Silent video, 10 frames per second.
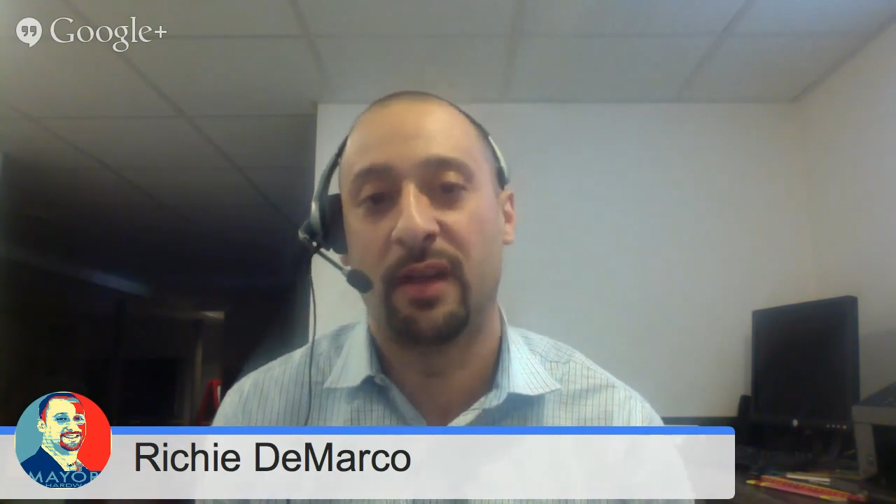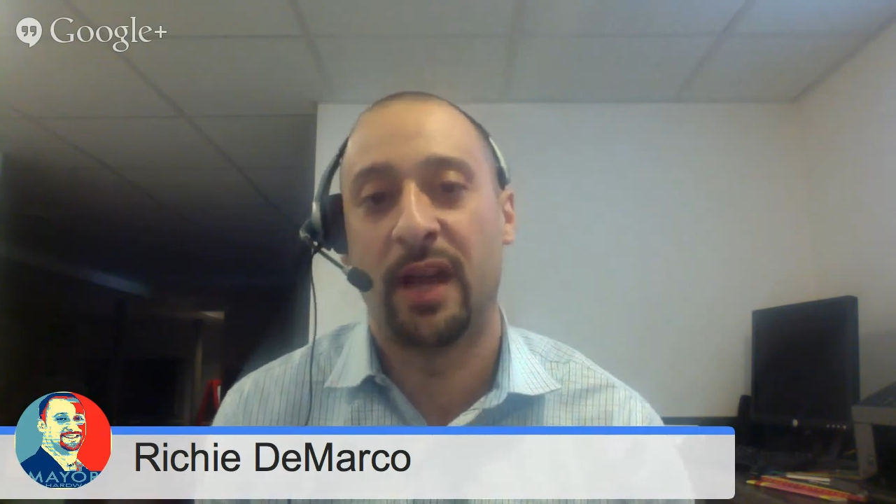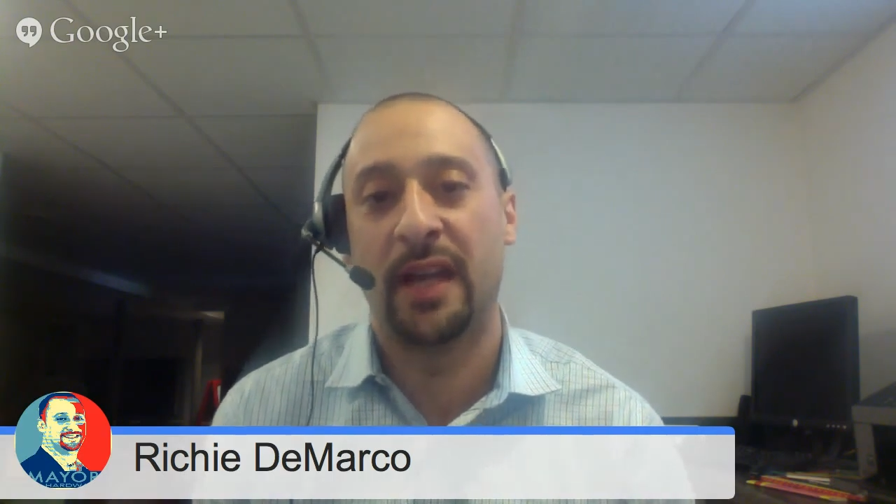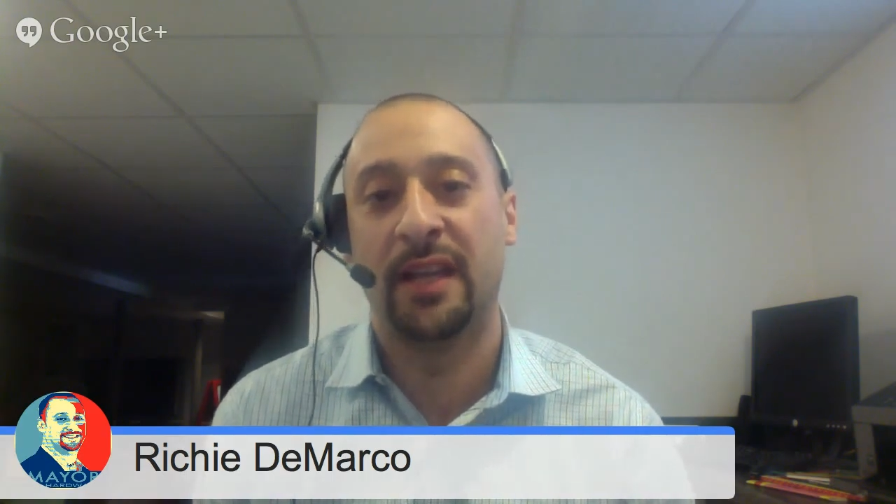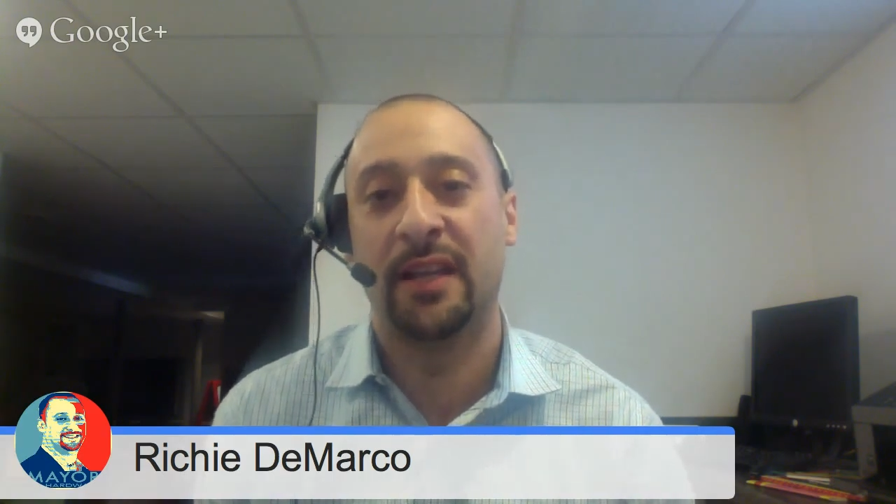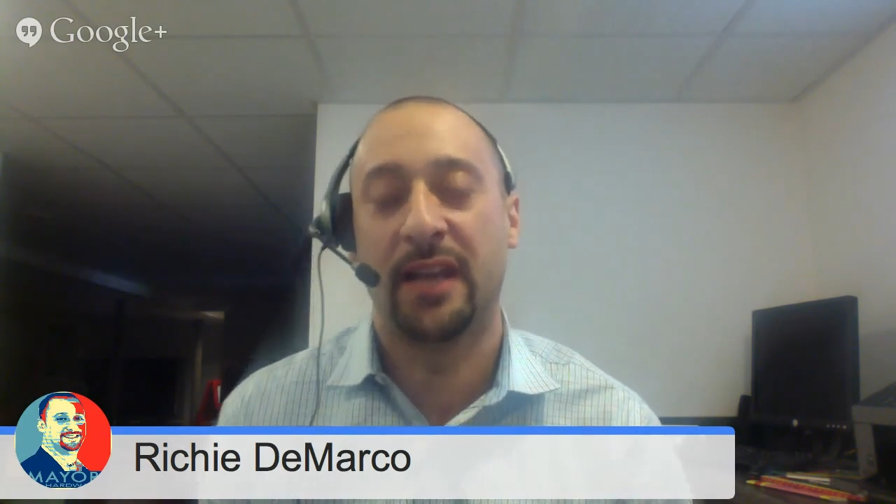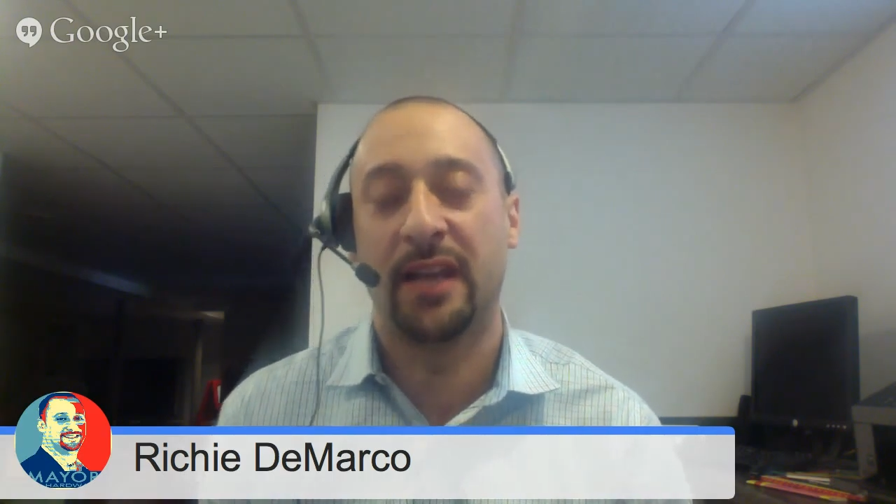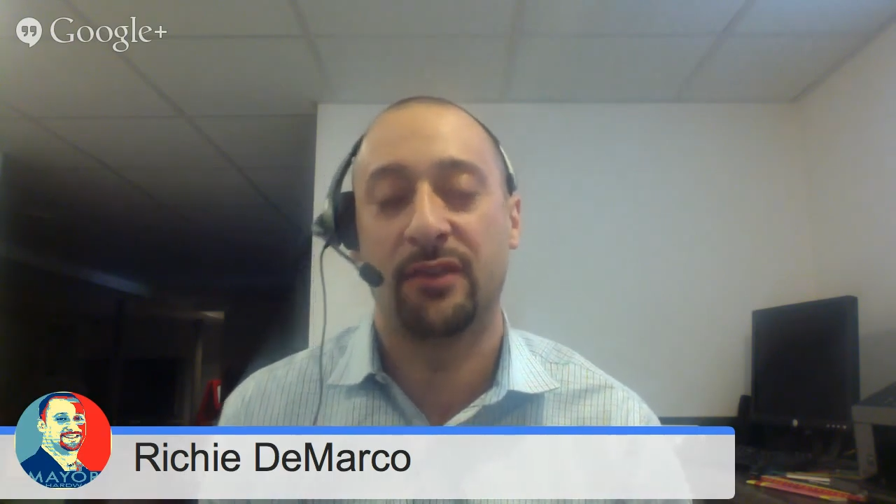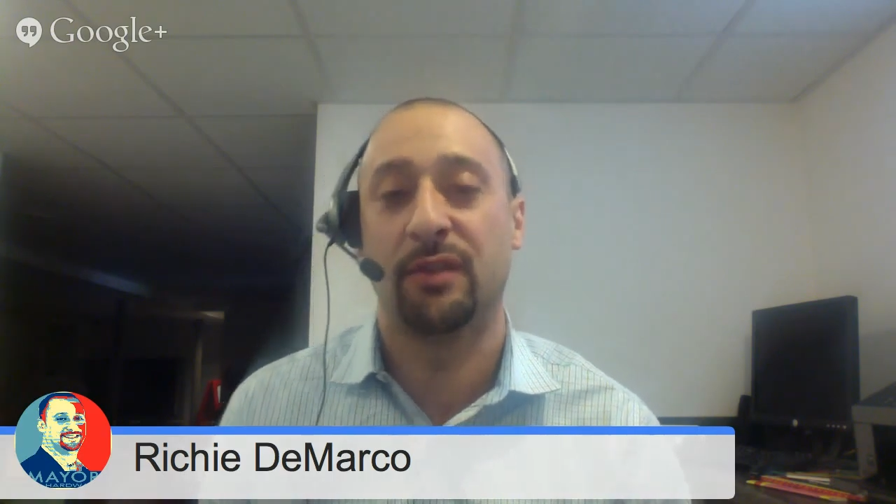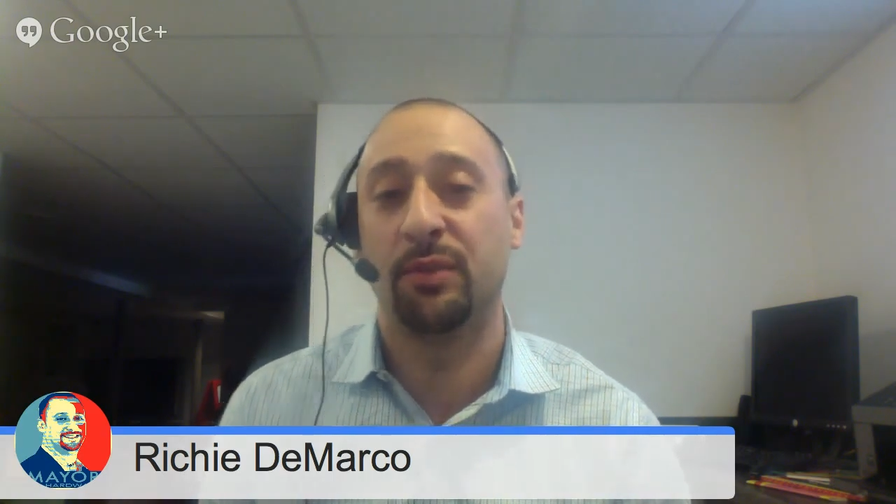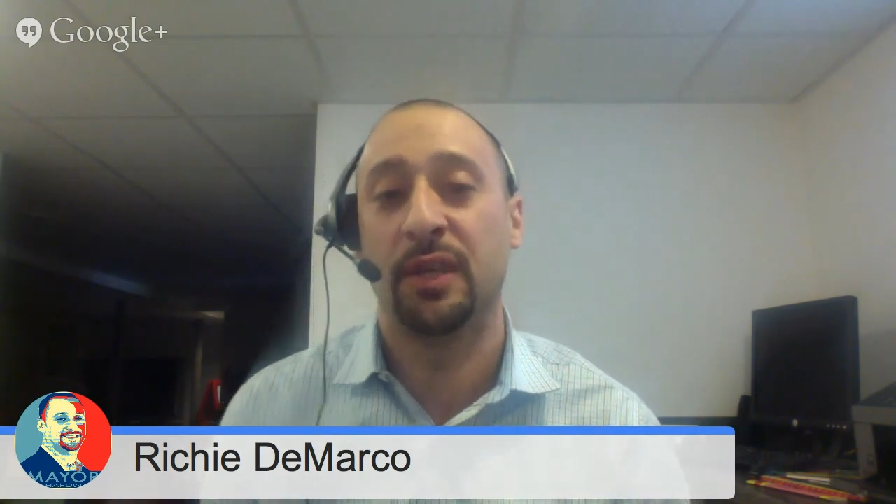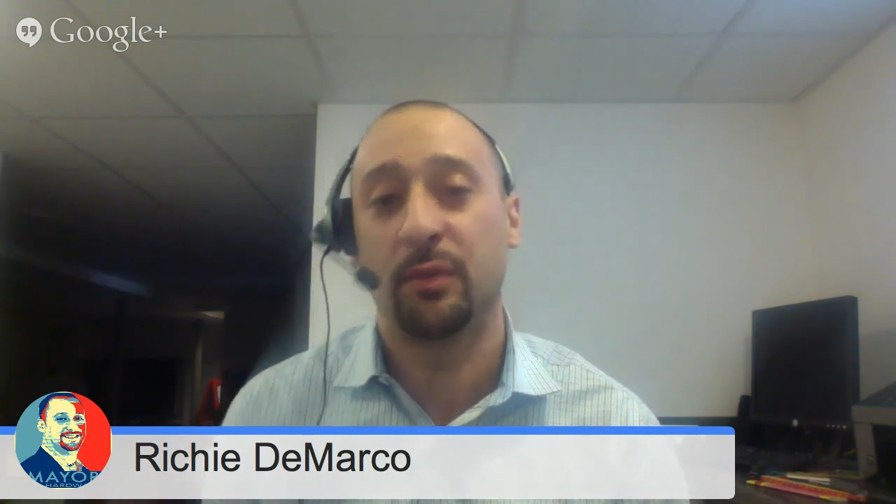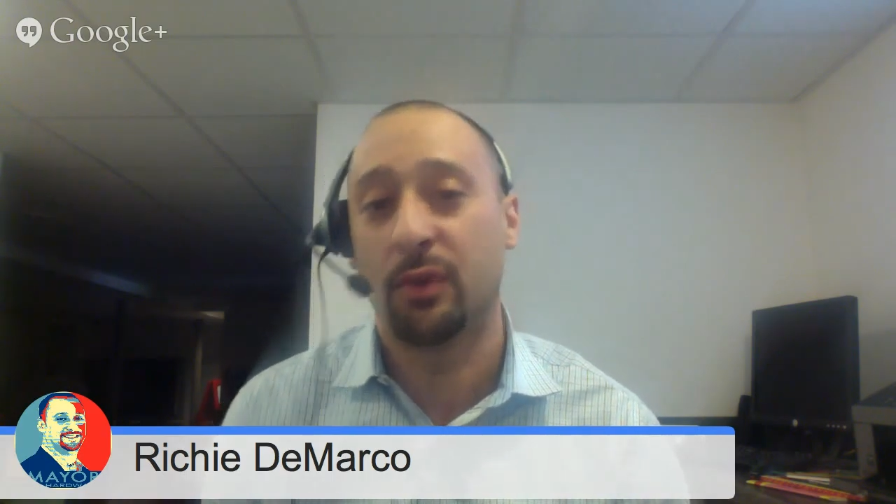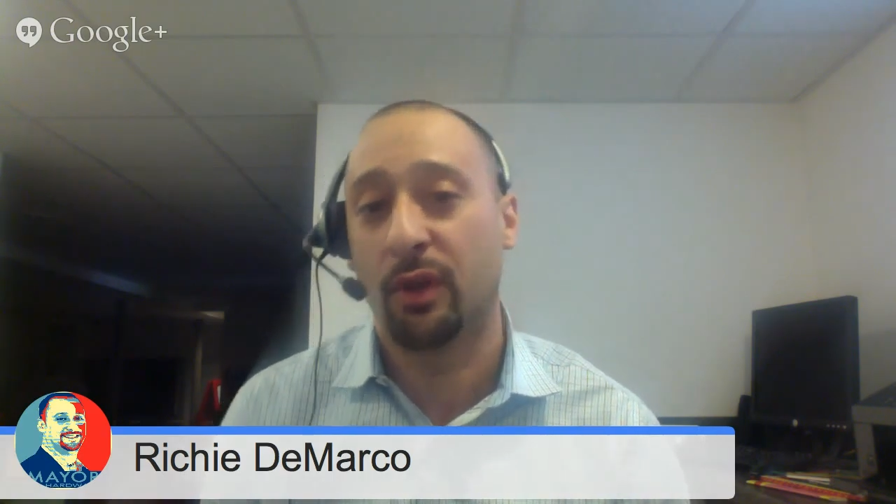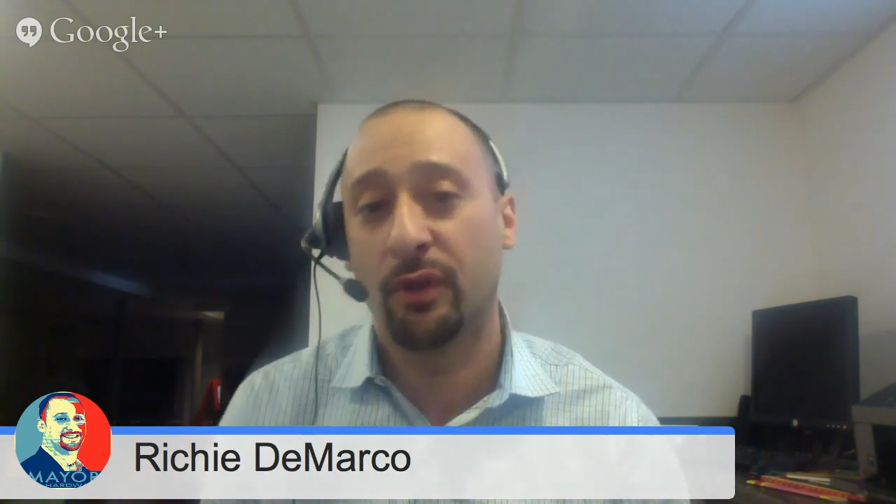I can actually compete with all